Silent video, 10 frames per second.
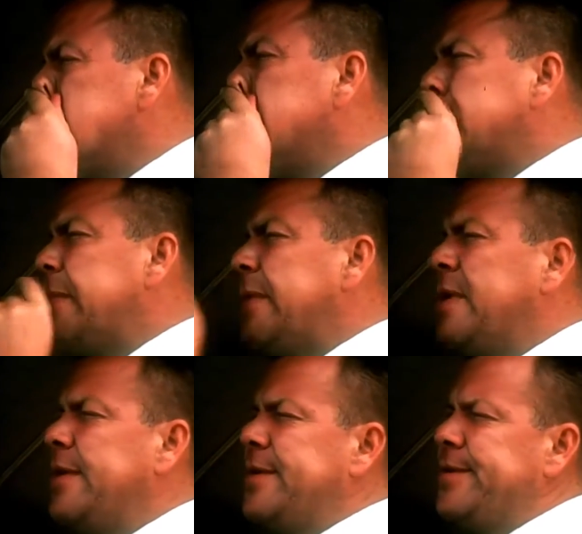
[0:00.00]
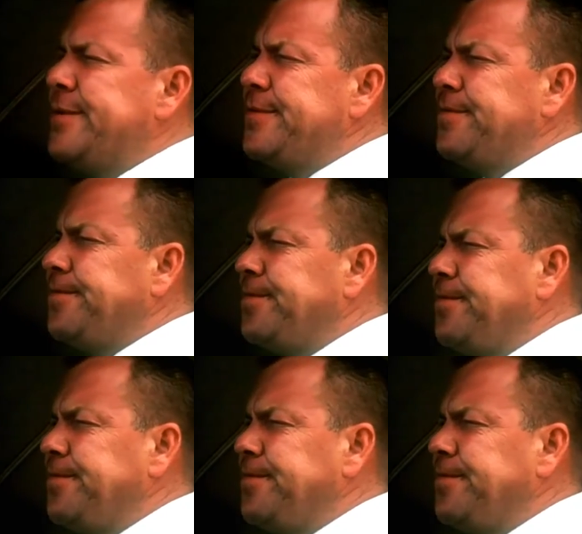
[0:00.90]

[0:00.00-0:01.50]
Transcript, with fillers: Maybe a man will do